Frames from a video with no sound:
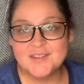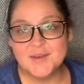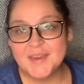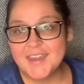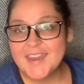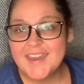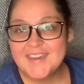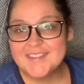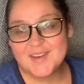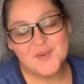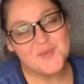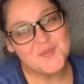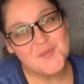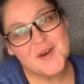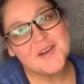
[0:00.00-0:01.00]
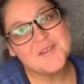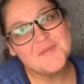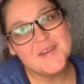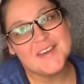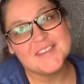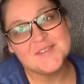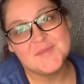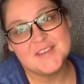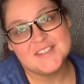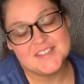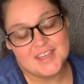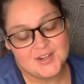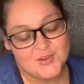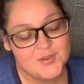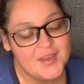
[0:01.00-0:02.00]
Hey guys, welcome back to my
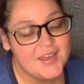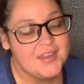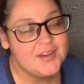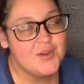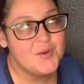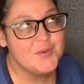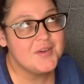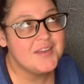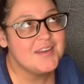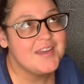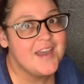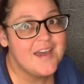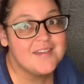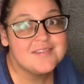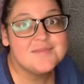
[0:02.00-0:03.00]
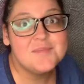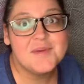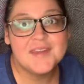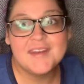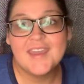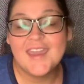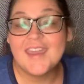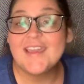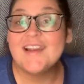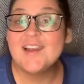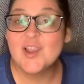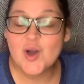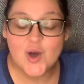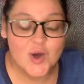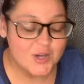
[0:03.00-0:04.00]
channel. I know it has been a
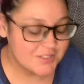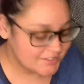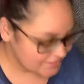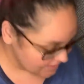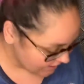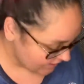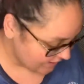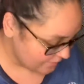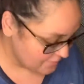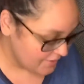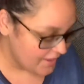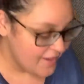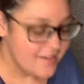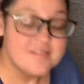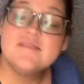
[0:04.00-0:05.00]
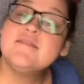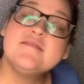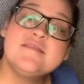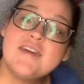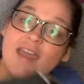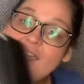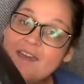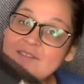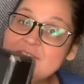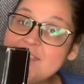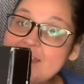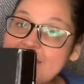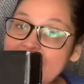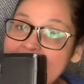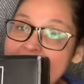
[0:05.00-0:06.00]
long time since I have
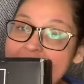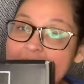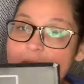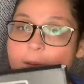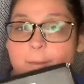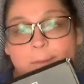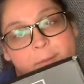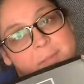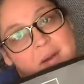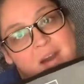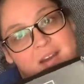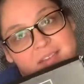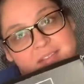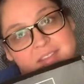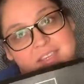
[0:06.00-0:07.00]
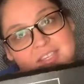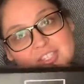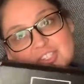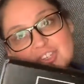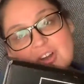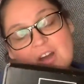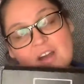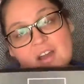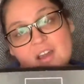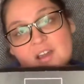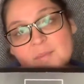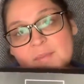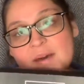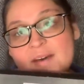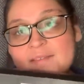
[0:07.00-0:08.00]
done a
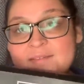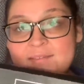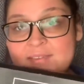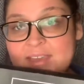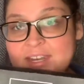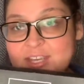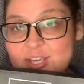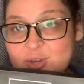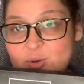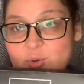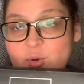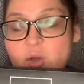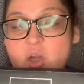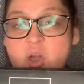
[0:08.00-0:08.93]
Boxycharm video.